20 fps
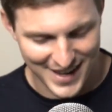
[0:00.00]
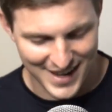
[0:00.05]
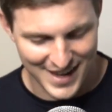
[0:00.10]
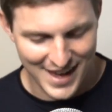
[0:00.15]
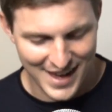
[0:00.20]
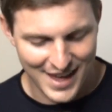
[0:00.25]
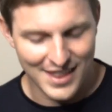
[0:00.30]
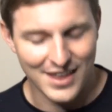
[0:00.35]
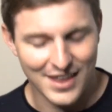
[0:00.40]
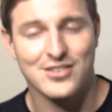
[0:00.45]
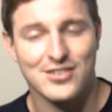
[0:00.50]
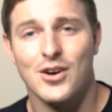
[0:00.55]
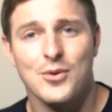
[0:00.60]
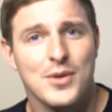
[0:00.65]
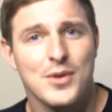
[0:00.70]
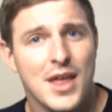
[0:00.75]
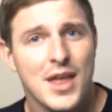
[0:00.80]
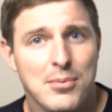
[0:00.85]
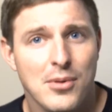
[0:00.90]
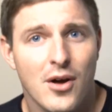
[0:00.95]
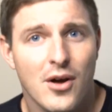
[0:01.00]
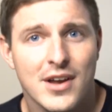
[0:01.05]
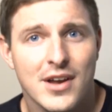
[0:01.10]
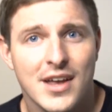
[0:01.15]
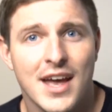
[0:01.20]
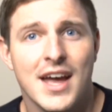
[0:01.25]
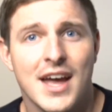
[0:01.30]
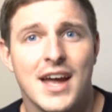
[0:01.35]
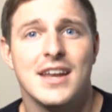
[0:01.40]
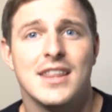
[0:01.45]
they started with Apple
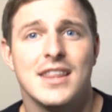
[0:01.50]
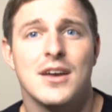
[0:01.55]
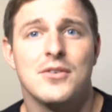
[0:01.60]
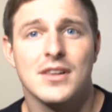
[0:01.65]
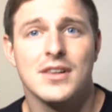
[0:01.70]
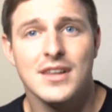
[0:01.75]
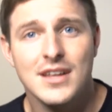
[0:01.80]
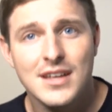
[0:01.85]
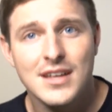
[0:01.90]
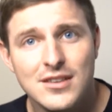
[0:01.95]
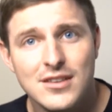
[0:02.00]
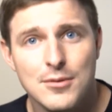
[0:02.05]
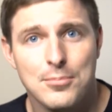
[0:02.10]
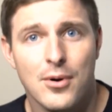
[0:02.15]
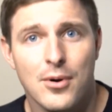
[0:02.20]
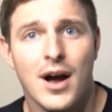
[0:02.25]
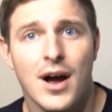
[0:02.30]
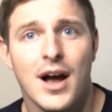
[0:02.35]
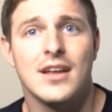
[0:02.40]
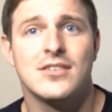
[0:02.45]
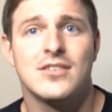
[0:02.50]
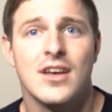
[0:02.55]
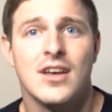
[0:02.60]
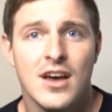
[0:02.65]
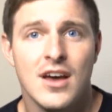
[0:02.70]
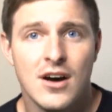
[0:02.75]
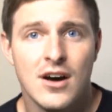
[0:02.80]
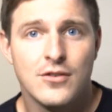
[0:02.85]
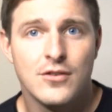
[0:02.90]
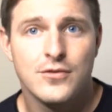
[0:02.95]
Arcade. They released the price,
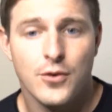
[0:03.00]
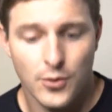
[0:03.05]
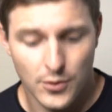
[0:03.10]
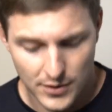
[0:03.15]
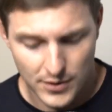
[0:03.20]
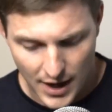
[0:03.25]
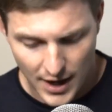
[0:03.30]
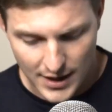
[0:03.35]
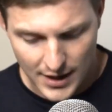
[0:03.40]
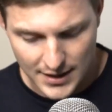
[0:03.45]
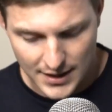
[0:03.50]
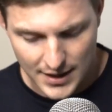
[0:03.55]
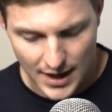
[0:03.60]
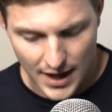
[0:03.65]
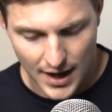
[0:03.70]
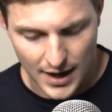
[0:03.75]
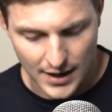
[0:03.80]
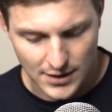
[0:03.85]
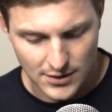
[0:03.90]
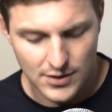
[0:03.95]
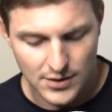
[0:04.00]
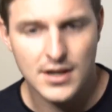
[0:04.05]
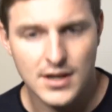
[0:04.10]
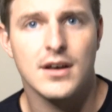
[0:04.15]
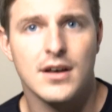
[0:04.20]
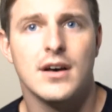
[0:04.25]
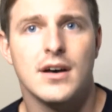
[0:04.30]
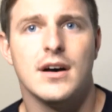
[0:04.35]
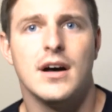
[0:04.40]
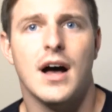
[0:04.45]
$4.99. You get
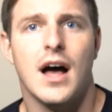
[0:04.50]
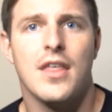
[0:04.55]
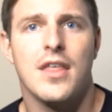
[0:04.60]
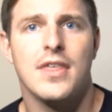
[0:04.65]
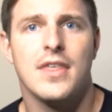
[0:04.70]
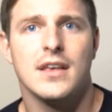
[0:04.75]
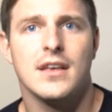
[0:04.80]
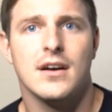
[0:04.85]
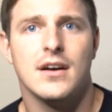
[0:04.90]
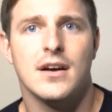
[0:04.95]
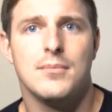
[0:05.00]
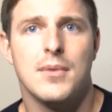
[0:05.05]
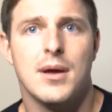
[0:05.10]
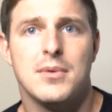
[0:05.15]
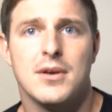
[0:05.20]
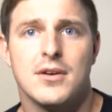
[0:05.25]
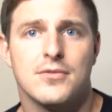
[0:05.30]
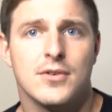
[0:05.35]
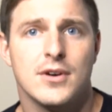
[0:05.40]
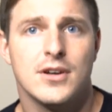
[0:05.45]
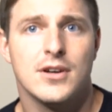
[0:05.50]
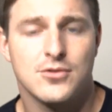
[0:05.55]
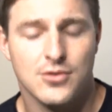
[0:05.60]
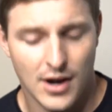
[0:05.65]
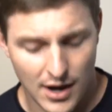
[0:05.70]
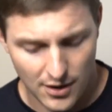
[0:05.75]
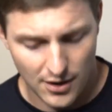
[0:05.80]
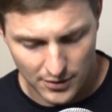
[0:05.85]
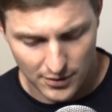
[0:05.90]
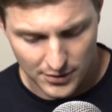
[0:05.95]
I think maybe a free
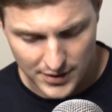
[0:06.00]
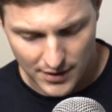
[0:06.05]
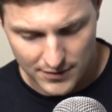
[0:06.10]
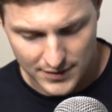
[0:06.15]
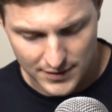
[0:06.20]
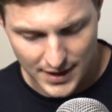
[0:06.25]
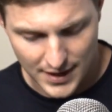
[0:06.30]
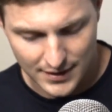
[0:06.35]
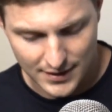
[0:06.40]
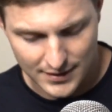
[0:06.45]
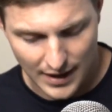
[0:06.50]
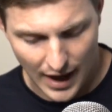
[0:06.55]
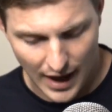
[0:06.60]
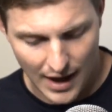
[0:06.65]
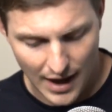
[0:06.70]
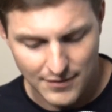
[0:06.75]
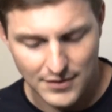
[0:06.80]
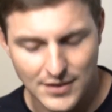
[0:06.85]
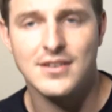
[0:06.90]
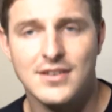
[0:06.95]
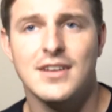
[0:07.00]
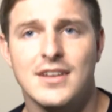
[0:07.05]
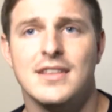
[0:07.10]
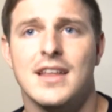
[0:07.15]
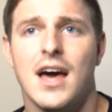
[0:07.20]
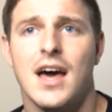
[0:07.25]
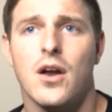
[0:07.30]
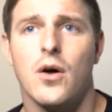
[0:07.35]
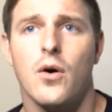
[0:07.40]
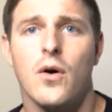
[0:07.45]
trial, 7 days. I haven't seen
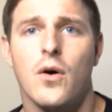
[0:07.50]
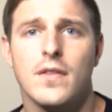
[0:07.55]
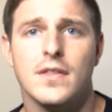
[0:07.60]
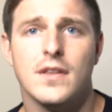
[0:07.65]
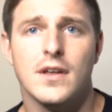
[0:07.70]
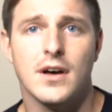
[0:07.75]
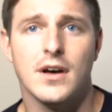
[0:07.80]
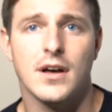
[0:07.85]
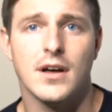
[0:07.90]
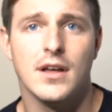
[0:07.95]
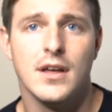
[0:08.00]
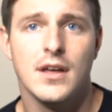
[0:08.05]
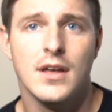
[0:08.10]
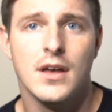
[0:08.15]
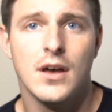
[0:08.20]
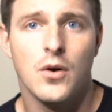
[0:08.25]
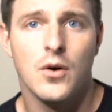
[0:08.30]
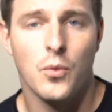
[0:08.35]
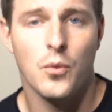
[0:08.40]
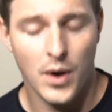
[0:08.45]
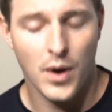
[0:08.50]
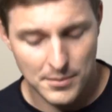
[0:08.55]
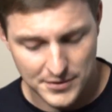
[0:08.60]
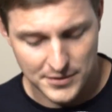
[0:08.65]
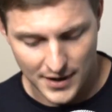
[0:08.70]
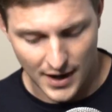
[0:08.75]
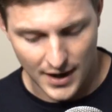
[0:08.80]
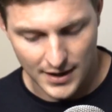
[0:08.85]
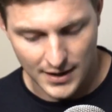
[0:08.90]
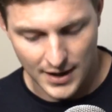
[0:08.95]
that on the
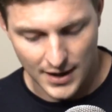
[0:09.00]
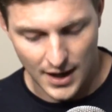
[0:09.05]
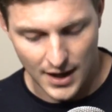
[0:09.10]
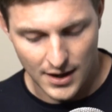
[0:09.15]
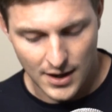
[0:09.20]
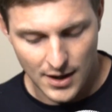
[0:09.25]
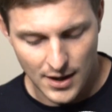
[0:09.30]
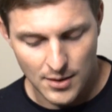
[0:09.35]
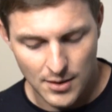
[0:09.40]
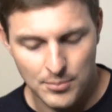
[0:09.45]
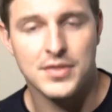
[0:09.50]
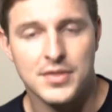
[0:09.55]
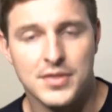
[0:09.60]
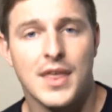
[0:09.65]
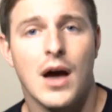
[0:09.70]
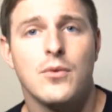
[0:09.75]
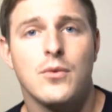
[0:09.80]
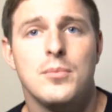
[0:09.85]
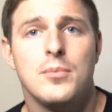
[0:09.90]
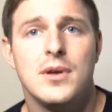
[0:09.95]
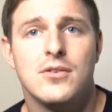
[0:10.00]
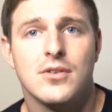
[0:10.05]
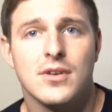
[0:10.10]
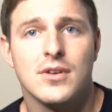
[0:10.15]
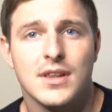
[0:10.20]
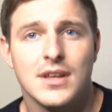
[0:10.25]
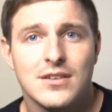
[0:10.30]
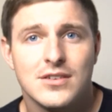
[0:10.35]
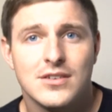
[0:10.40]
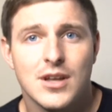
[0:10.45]
website yet, but that will be
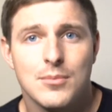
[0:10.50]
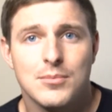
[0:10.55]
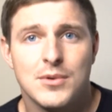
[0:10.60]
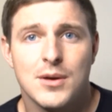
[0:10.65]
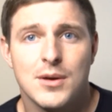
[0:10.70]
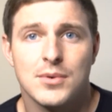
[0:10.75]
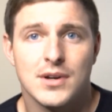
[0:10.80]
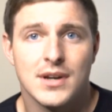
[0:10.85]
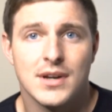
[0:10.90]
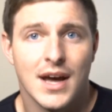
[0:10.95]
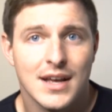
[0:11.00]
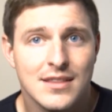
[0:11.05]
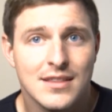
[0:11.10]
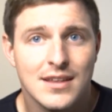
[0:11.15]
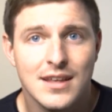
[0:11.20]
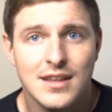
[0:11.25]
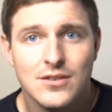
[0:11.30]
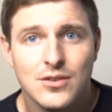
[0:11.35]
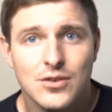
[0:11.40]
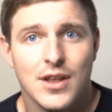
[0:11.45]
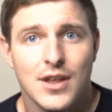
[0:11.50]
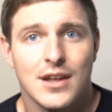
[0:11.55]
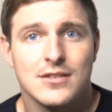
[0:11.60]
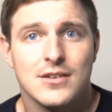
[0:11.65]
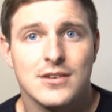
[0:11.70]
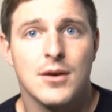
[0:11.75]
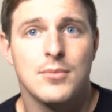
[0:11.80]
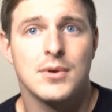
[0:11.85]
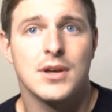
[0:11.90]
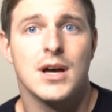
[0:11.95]
released September 19th, so that's
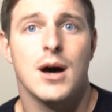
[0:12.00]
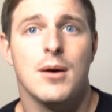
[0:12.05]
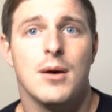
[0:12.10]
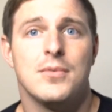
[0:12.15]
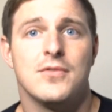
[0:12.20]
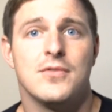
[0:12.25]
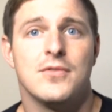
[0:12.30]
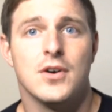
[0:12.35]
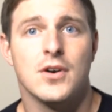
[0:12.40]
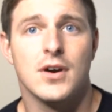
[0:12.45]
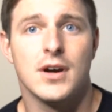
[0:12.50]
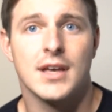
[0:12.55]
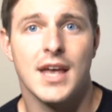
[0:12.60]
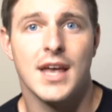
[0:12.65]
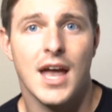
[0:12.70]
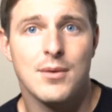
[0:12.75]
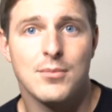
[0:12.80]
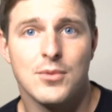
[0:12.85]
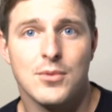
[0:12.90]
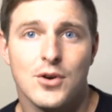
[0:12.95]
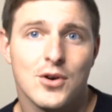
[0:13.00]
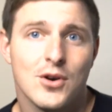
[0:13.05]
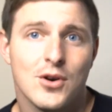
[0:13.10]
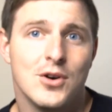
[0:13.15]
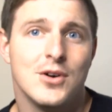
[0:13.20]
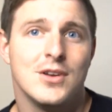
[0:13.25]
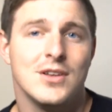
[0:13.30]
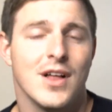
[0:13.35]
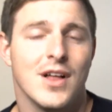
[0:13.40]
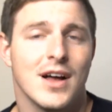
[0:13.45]
coming up. If you're a gamer,
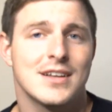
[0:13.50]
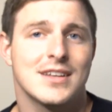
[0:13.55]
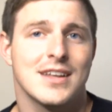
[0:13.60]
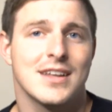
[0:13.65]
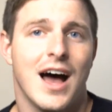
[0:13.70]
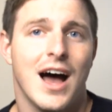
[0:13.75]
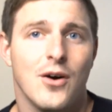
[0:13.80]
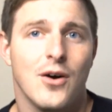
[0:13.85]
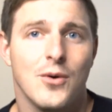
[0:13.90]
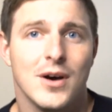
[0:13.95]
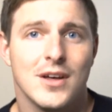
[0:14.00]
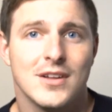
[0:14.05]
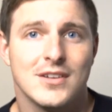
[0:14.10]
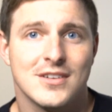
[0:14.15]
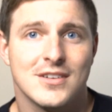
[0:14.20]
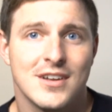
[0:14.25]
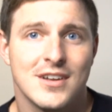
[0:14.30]
you like the iOS,